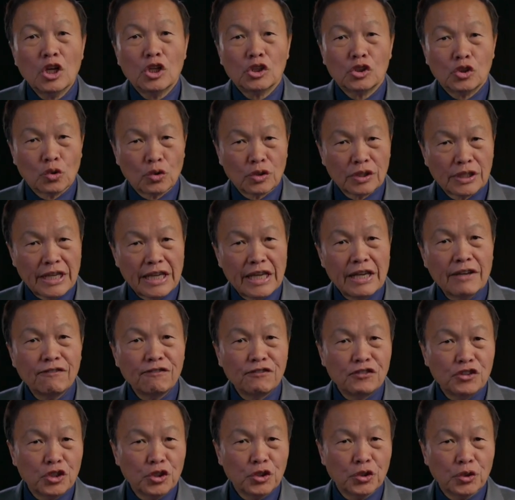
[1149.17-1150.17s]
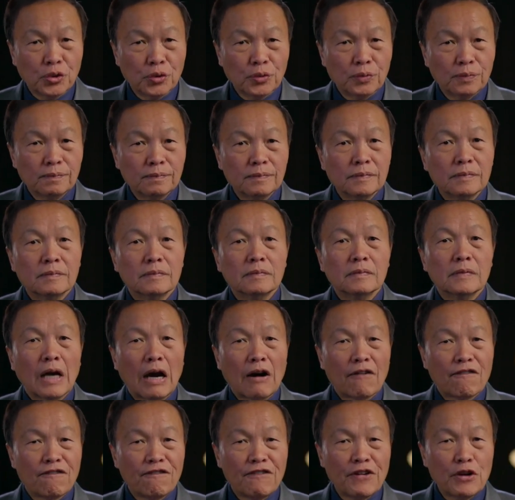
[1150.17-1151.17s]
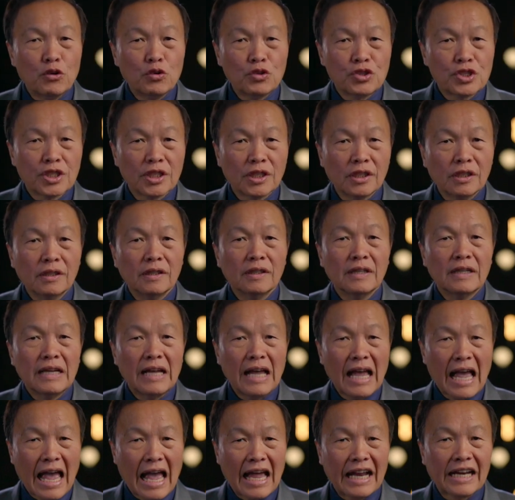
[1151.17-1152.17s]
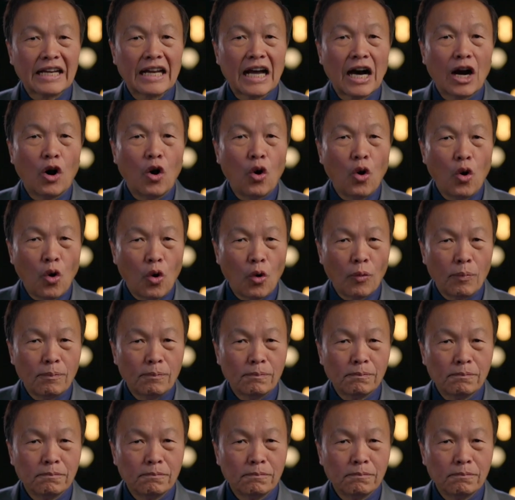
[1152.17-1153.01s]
to give you a future and a hope.